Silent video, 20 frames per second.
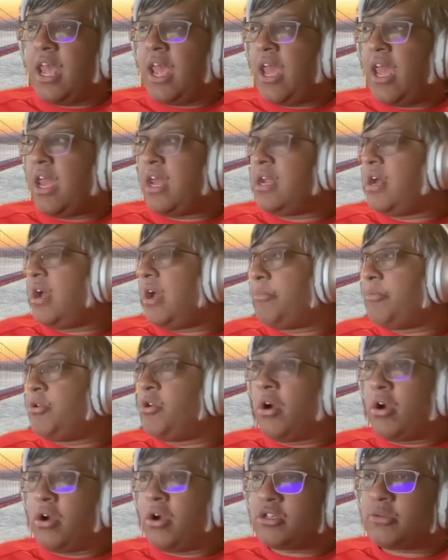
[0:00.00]
And
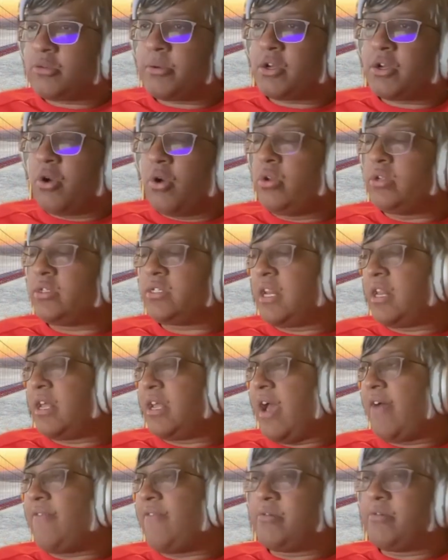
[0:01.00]
our ultimate goal is to
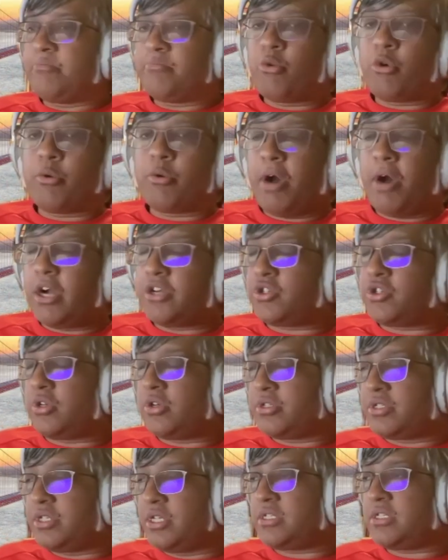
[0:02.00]
like have a more
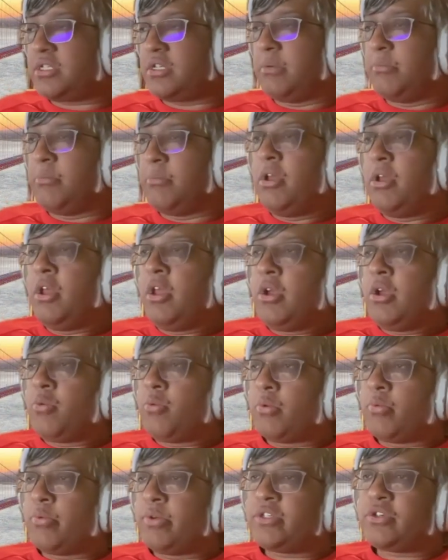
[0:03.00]
modular system
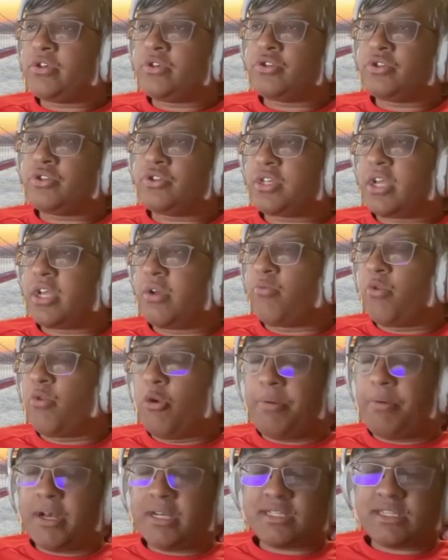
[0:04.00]
where researchers can
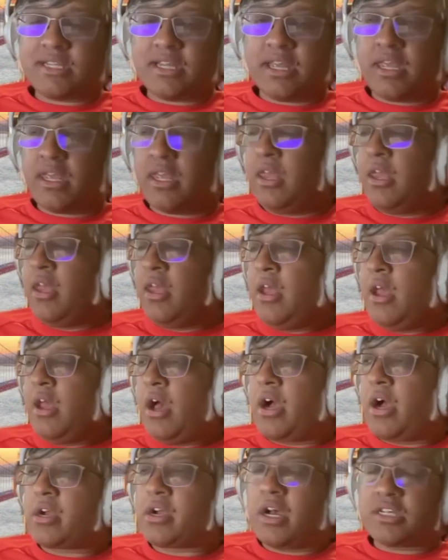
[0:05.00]
robustly
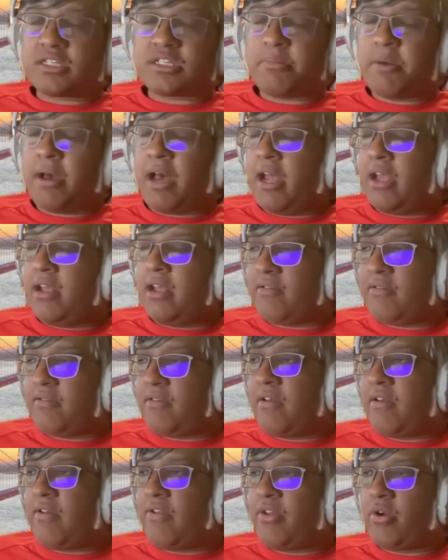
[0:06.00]
customize
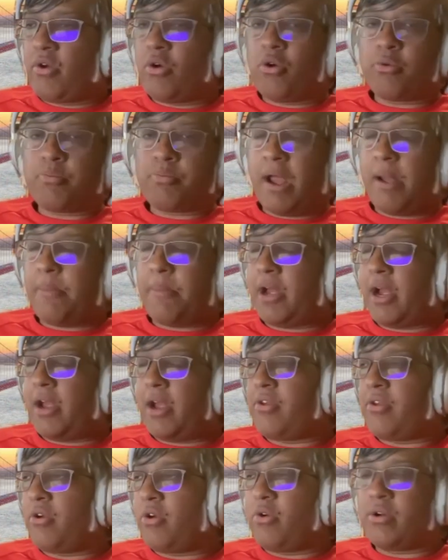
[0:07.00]
their own
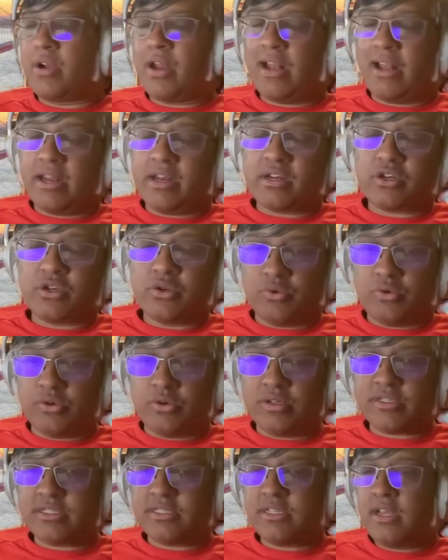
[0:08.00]
pipeline, their own analytic
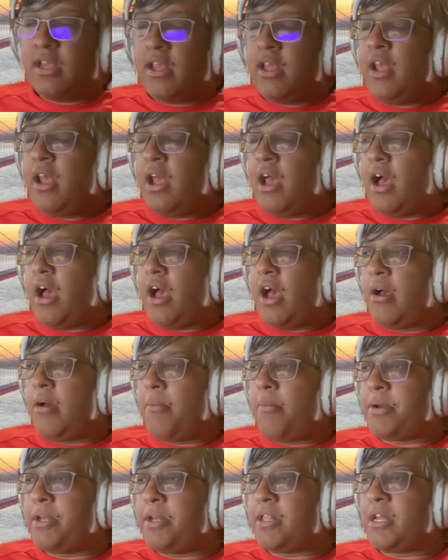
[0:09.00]
tools.
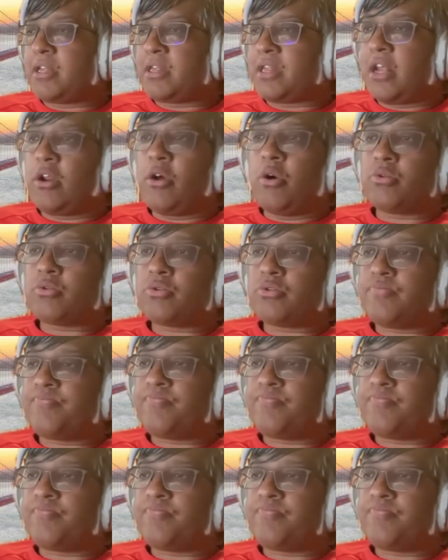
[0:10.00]
But like they don't.